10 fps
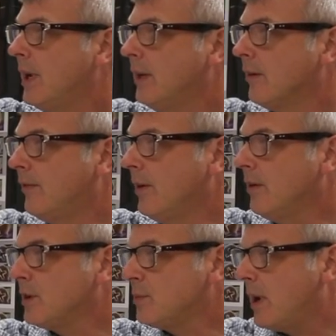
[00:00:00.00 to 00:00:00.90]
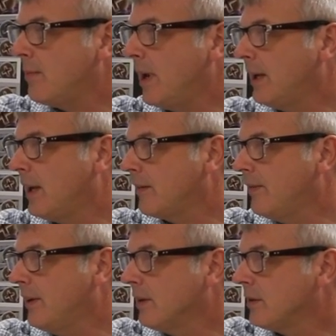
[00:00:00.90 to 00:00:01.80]
And they're focused by magnetic
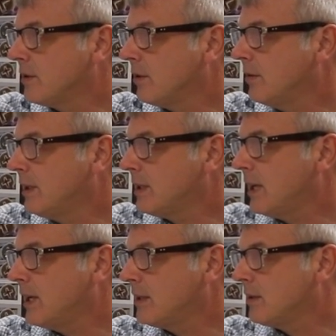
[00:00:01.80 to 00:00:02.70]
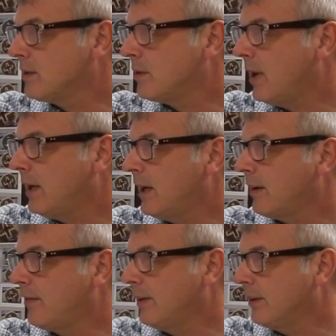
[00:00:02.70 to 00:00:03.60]
fields. So in this case, there's a
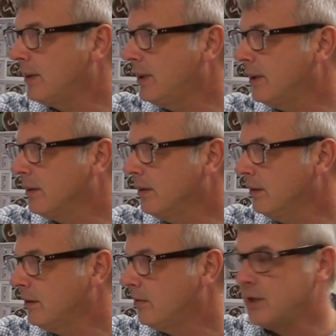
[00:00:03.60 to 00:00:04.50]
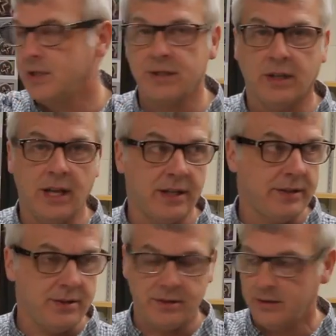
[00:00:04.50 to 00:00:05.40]
magnetic field here, which is a
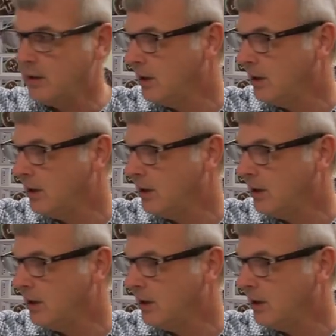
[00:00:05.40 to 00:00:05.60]
lens.